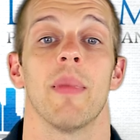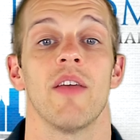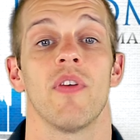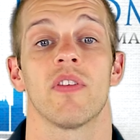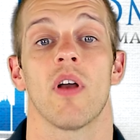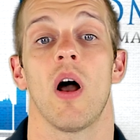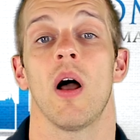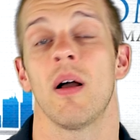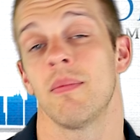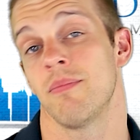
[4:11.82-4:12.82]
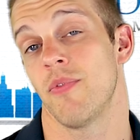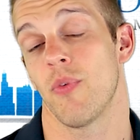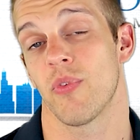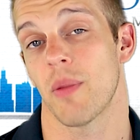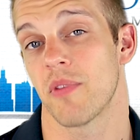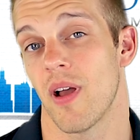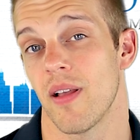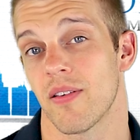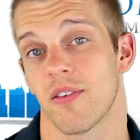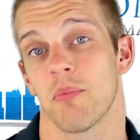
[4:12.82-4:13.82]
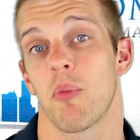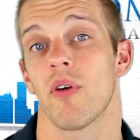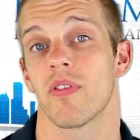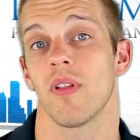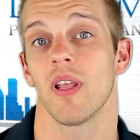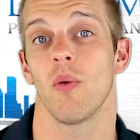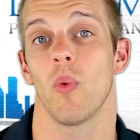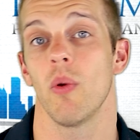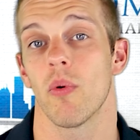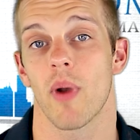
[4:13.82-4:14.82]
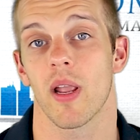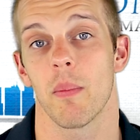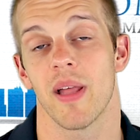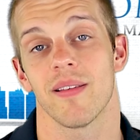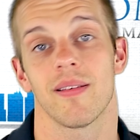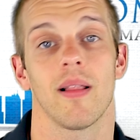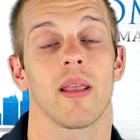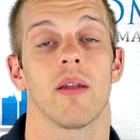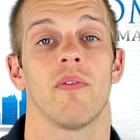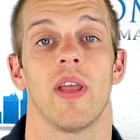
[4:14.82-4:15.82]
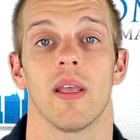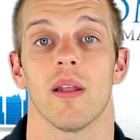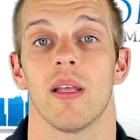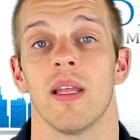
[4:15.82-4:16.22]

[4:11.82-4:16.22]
If it was up to us, personally, we would recommend selling it vacant.